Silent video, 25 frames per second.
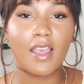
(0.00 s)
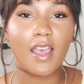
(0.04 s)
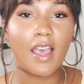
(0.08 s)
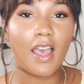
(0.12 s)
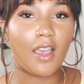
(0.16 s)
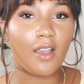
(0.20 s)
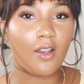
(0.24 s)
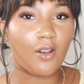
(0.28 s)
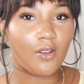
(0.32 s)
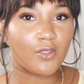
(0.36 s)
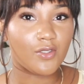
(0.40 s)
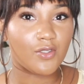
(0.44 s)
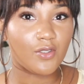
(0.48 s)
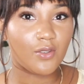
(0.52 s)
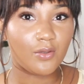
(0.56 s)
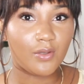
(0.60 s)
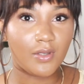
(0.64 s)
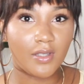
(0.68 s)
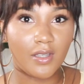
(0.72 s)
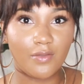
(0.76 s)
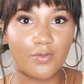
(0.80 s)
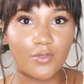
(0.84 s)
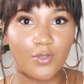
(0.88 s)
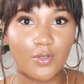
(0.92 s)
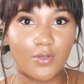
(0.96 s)
I also
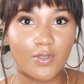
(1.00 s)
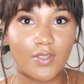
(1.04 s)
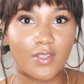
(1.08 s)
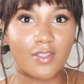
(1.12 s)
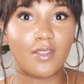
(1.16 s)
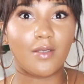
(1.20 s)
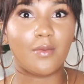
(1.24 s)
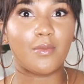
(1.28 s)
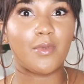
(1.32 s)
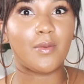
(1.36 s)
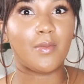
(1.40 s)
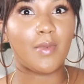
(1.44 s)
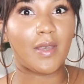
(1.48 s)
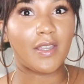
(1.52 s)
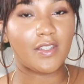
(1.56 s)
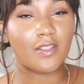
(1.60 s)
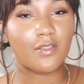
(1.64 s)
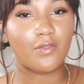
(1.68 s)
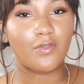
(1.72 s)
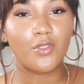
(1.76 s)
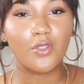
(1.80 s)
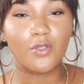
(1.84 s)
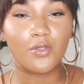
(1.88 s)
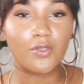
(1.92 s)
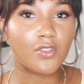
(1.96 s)
love using them in my
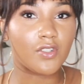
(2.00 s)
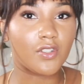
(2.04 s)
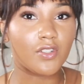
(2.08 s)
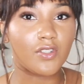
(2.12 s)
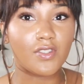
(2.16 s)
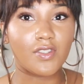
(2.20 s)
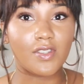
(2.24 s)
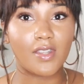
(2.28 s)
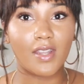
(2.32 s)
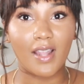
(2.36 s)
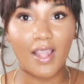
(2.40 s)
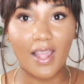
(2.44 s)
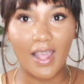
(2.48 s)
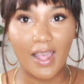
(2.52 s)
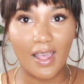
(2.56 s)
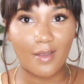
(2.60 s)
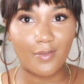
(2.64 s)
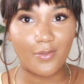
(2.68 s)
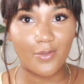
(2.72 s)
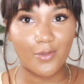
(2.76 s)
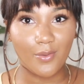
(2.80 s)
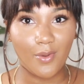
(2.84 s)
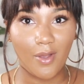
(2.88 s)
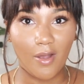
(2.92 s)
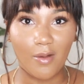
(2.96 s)
diffusers that I
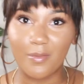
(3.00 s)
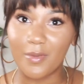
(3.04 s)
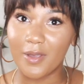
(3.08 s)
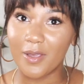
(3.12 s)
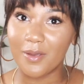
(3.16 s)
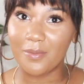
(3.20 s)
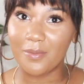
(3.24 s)
have throughout my